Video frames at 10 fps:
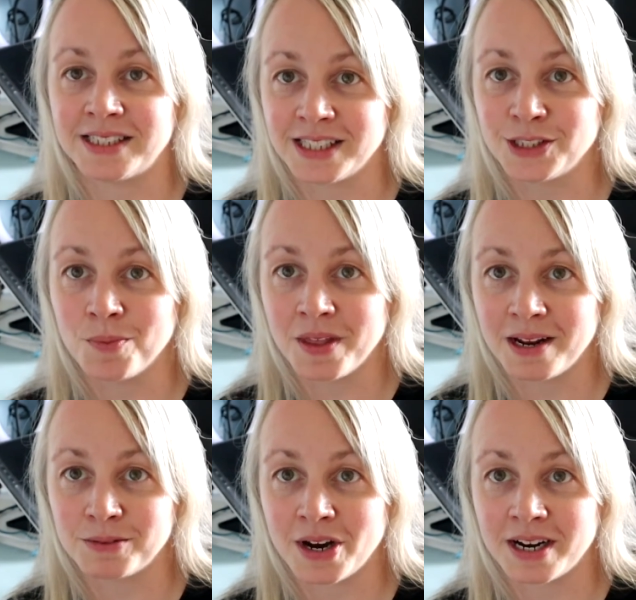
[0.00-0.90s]
That's something
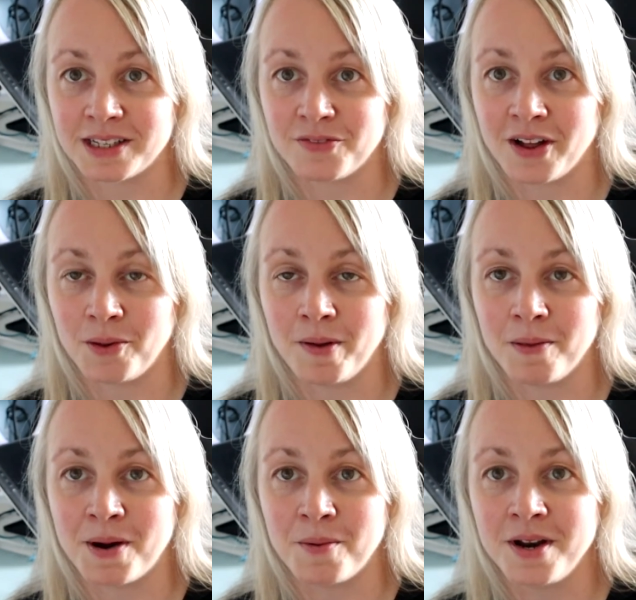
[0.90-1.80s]
I'm trying to develop at
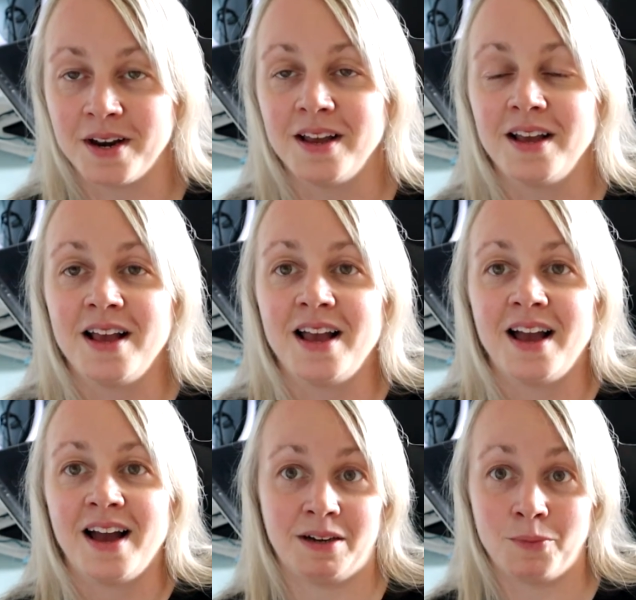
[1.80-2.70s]
the moment.
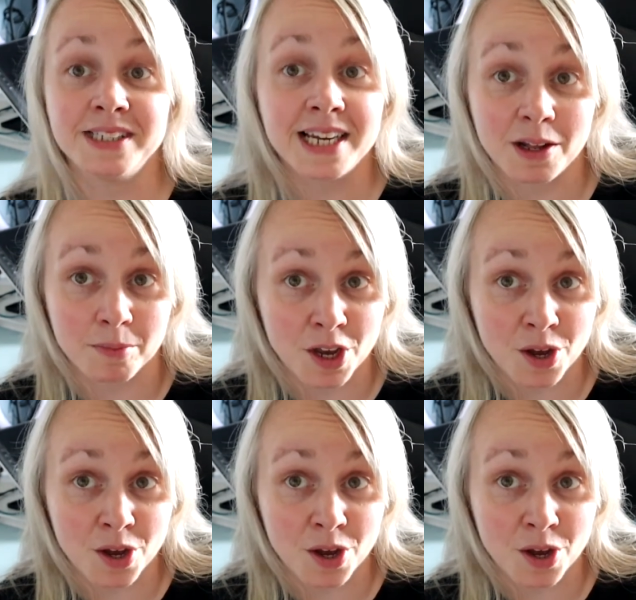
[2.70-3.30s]
Ways I can help